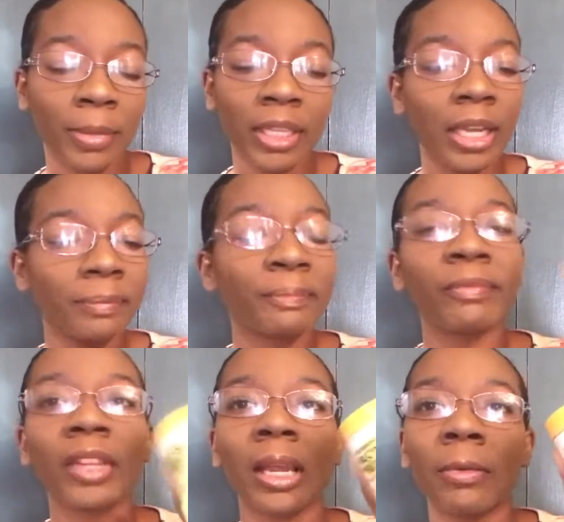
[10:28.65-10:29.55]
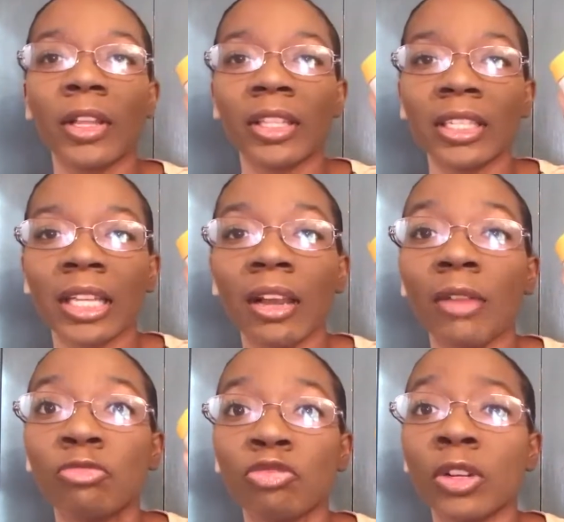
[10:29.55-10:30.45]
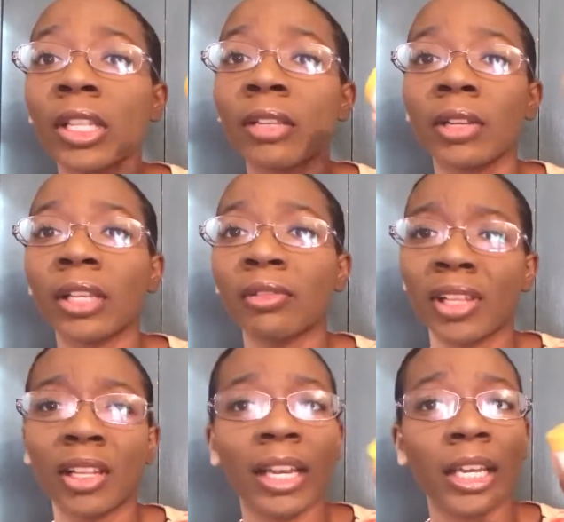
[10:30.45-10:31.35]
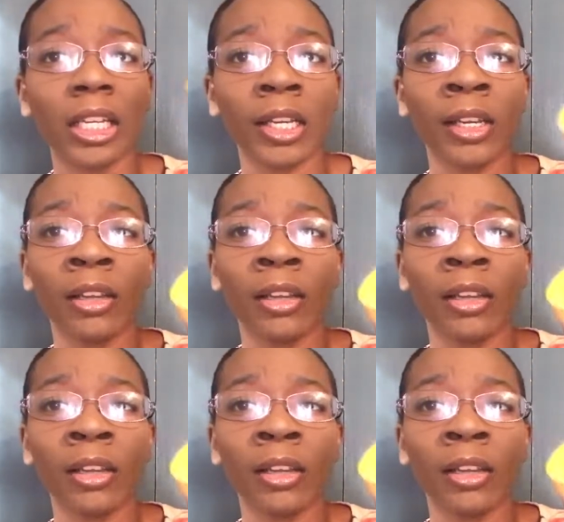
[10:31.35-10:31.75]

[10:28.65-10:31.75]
But yeah, I brought these out. I really, really, really like